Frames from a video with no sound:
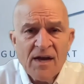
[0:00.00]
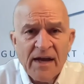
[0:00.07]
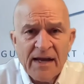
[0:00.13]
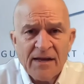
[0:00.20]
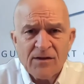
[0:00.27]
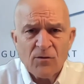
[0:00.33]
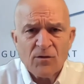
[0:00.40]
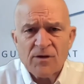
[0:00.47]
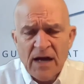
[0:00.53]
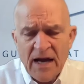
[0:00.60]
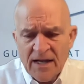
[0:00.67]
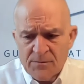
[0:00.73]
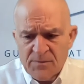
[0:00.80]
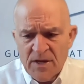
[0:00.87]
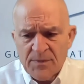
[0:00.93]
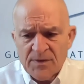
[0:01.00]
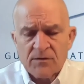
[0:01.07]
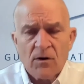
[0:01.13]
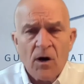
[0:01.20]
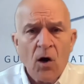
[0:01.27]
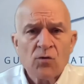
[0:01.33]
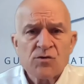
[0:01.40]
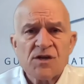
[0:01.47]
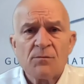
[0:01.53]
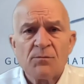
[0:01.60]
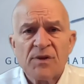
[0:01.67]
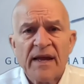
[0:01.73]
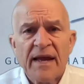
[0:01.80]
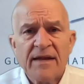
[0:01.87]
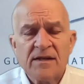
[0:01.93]
And they're the kind of people that are always
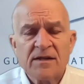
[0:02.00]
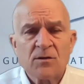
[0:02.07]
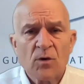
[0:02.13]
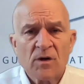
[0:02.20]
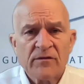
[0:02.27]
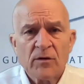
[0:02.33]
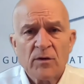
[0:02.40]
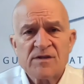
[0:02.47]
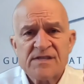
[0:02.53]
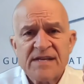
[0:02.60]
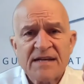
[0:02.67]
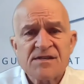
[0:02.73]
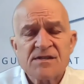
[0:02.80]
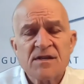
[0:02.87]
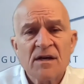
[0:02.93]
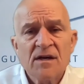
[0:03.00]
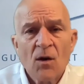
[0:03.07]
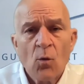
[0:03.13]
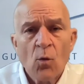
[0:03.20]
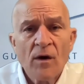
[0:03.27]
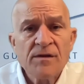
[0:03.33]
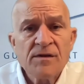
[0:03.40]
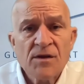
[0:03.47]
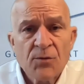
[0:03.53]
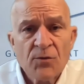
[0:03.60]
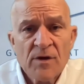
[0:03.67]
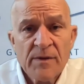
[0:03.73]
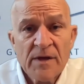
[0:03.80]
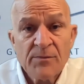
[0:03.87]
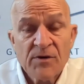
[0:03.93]
complaining or whatever it is. That's the one to
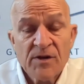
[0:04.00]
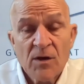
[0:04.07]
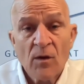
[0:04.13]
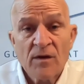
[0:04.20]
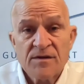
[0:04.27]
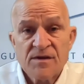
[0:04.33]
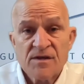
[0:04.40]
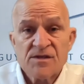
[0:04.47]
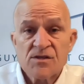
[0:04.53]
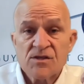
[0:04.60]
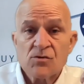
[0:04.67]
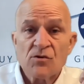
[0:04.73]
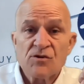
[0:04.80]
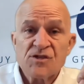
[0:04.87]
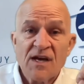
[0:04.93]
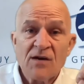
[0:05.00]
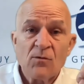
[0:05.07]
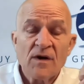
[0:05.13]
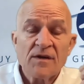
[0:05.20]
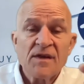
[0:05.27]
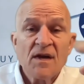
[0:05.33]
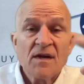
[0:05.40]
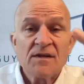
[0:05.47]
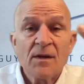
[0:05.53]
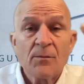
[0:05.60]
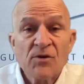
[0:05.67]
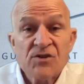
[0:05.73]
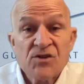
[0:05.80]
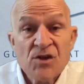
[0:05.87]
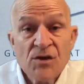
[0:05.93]
three people you want to disassociate with.
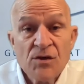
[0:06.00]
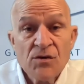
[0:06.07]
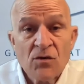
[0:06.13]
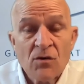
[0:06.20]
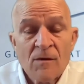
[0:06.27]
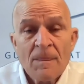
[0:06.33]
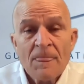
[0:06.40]
Number two,